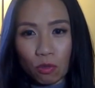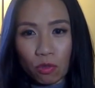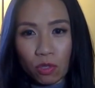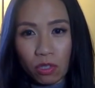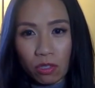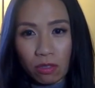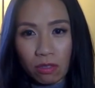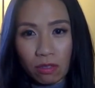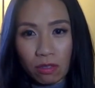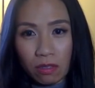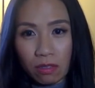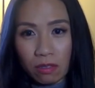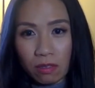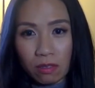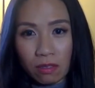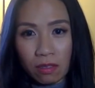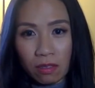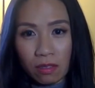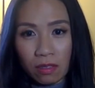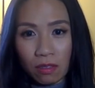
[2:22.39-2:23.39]

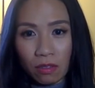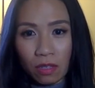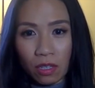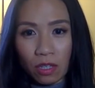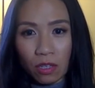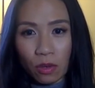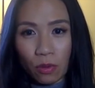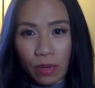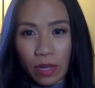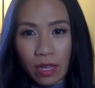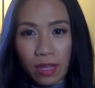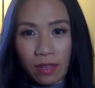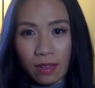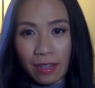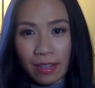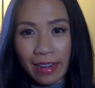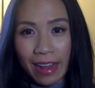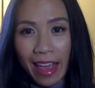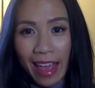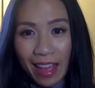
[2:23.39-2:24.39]
circles, you can go in
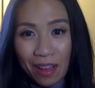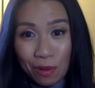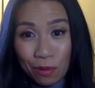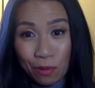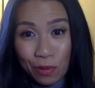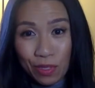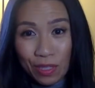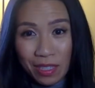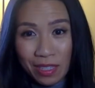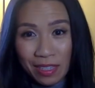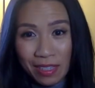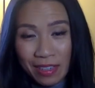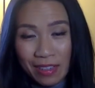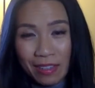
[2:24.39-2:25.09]
and out,